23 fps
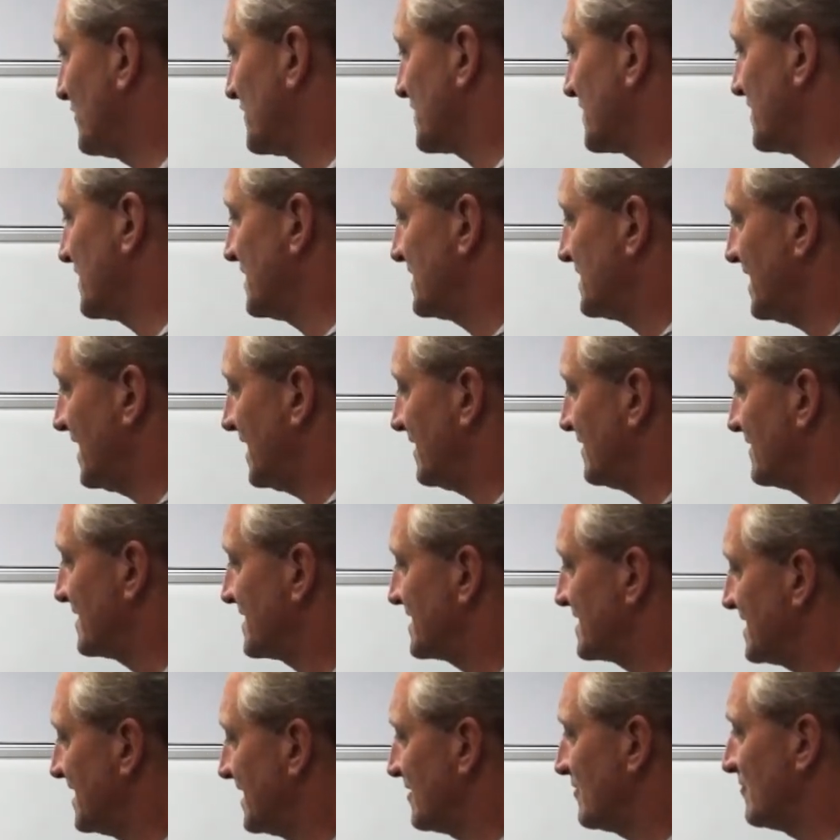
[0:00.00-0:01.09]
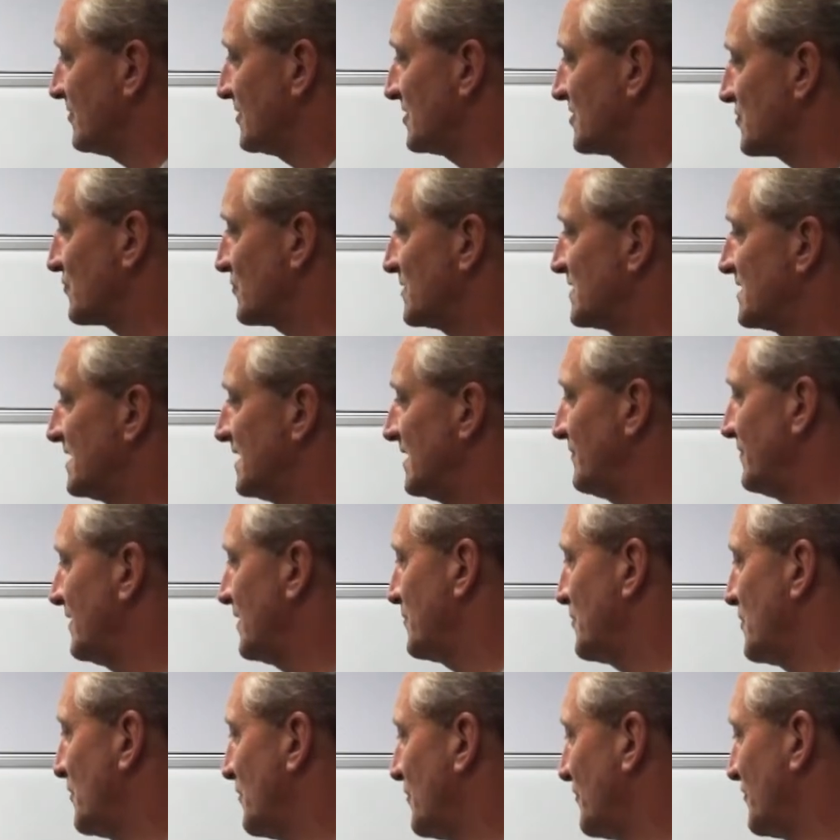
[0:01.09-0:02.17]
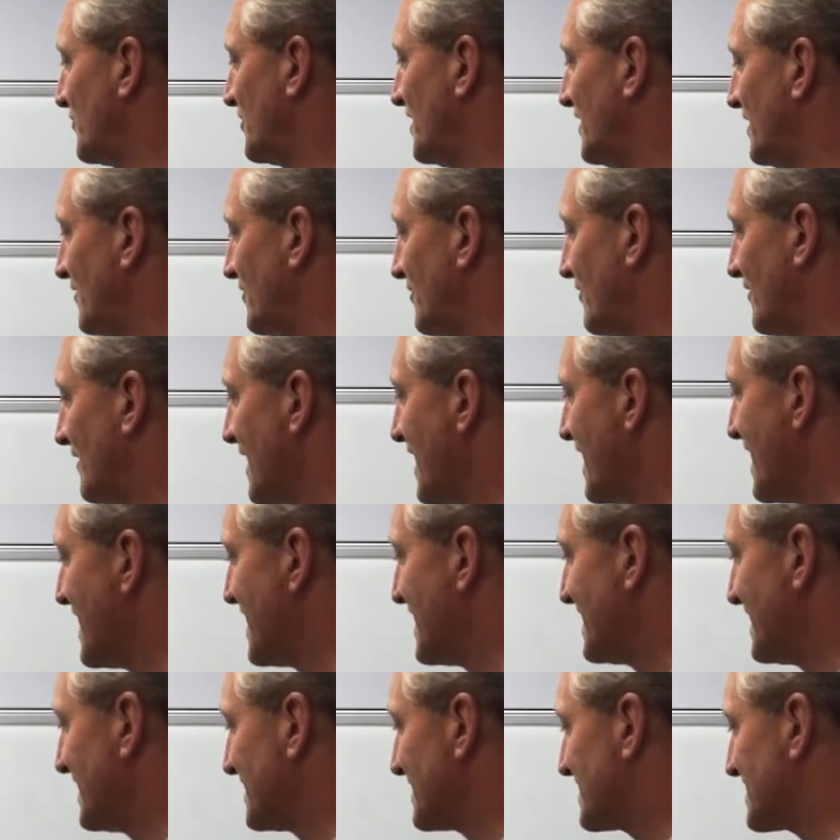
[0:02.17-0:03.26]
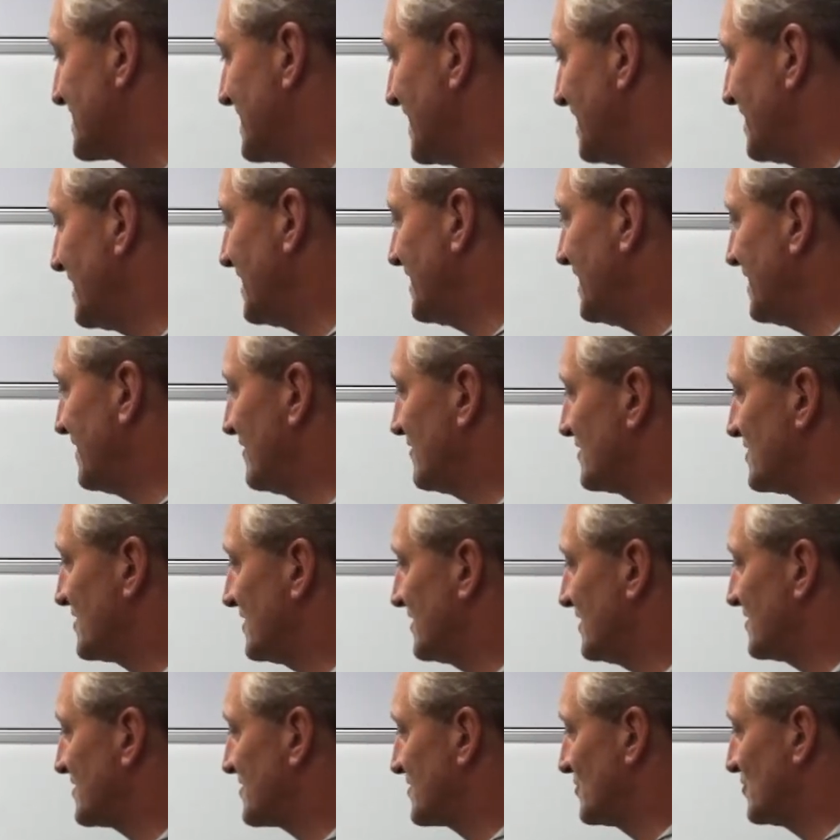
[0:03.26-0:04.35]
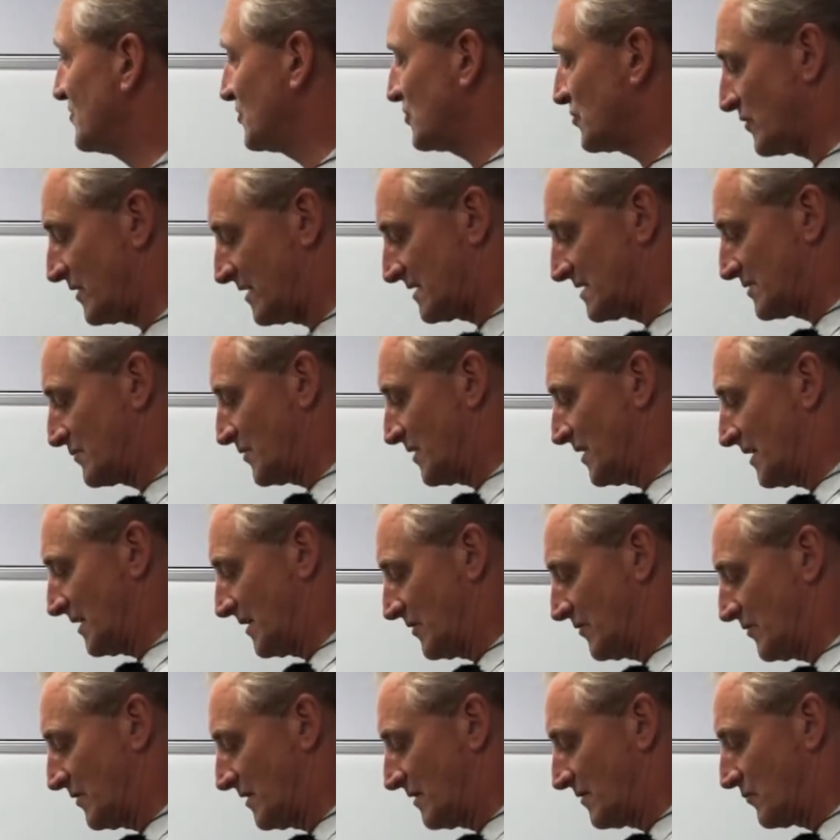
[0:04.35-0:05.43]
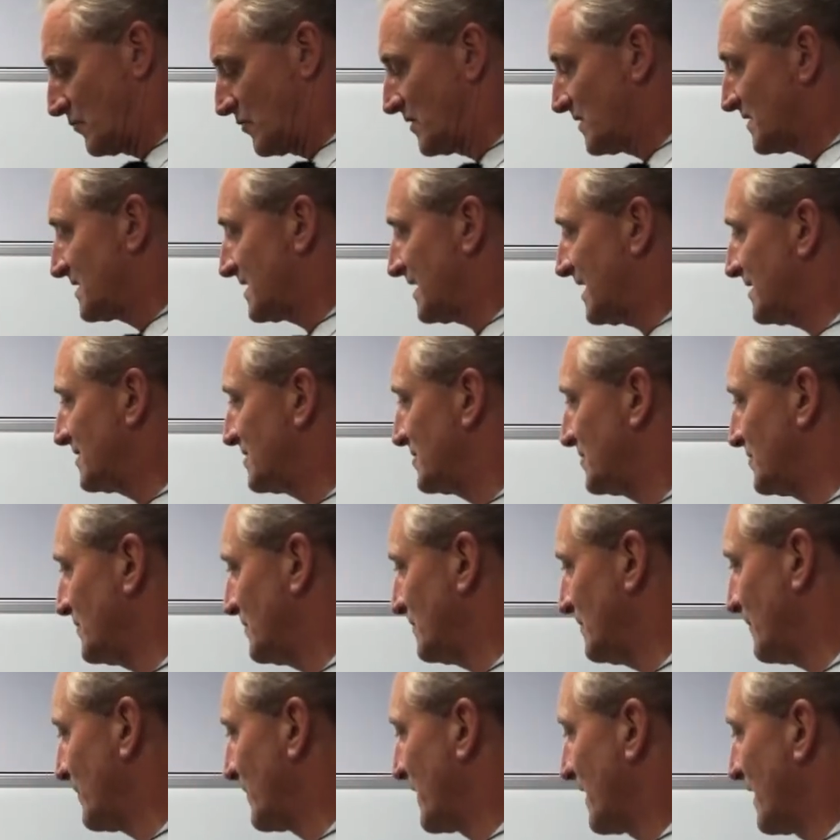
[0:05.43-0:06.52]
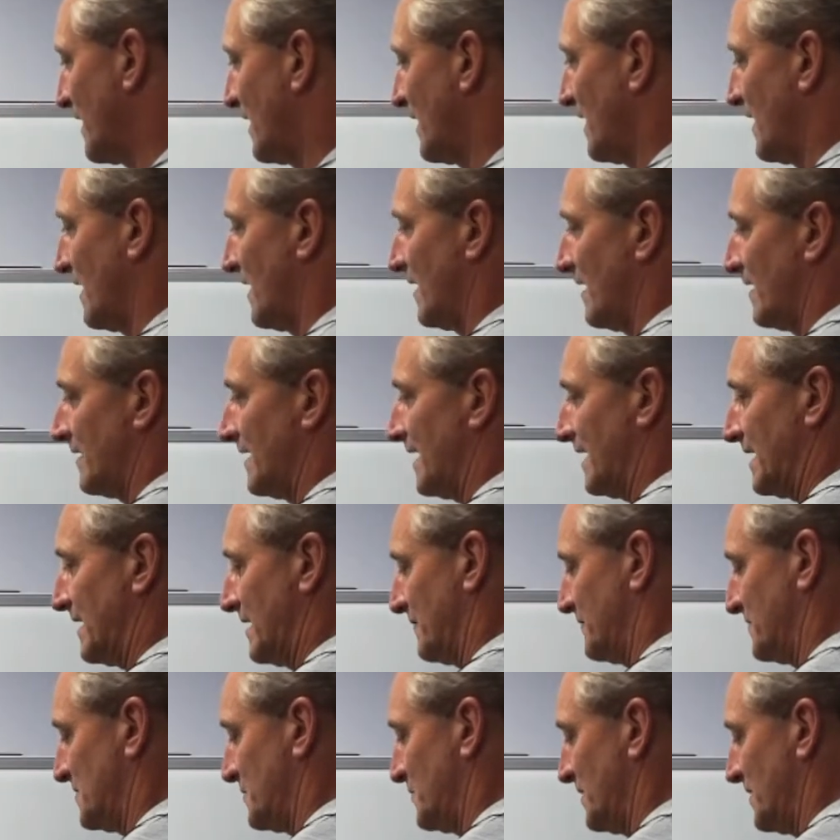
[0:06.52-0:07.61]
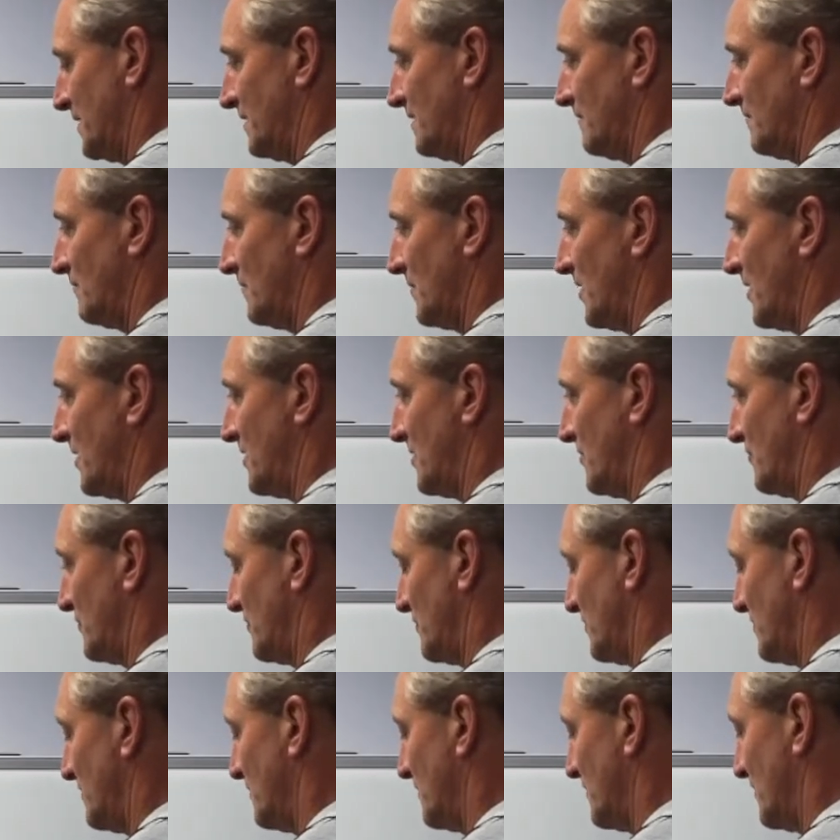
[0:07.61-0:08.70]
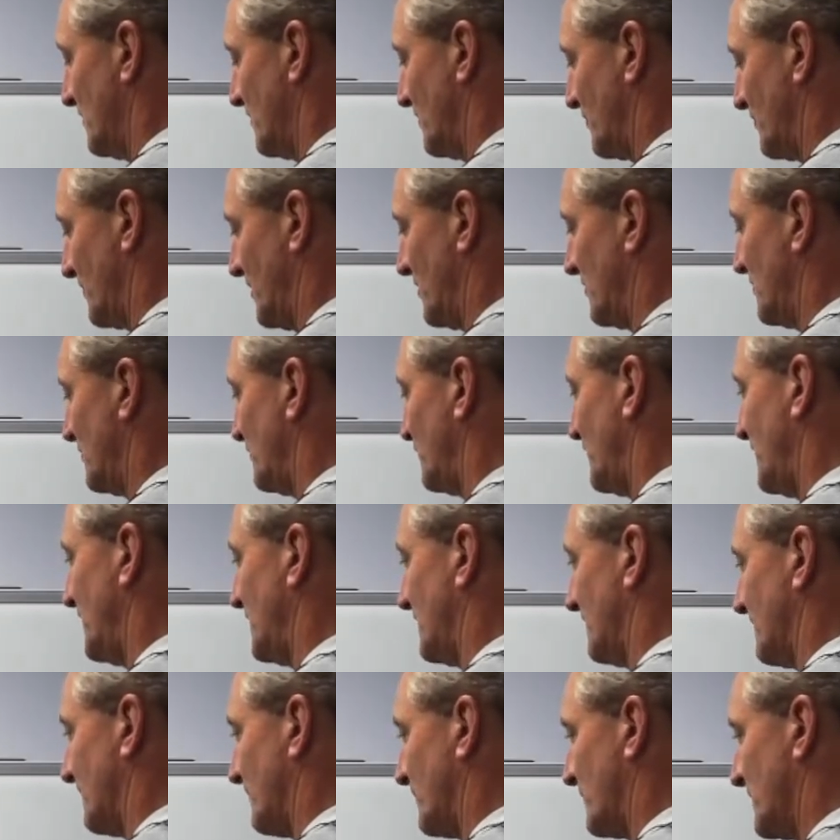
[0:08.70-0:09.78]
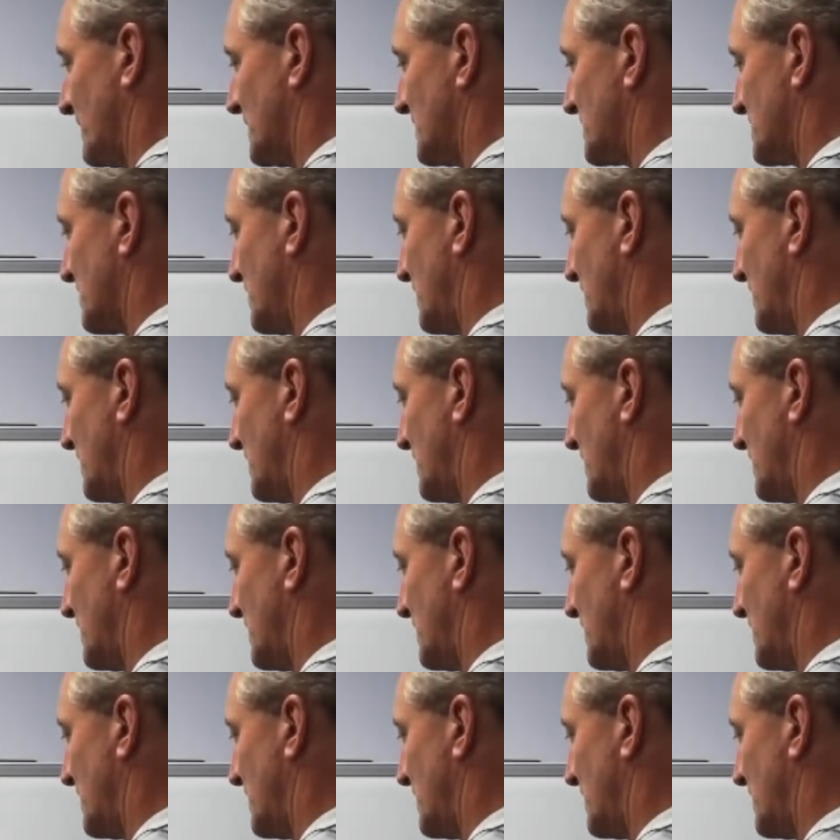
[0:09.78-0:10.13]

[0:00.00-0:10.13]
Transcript: is going to take the signal it's receiving over here, send it into this new transmitting unit, and what does that do? That gives me another 300 feet. So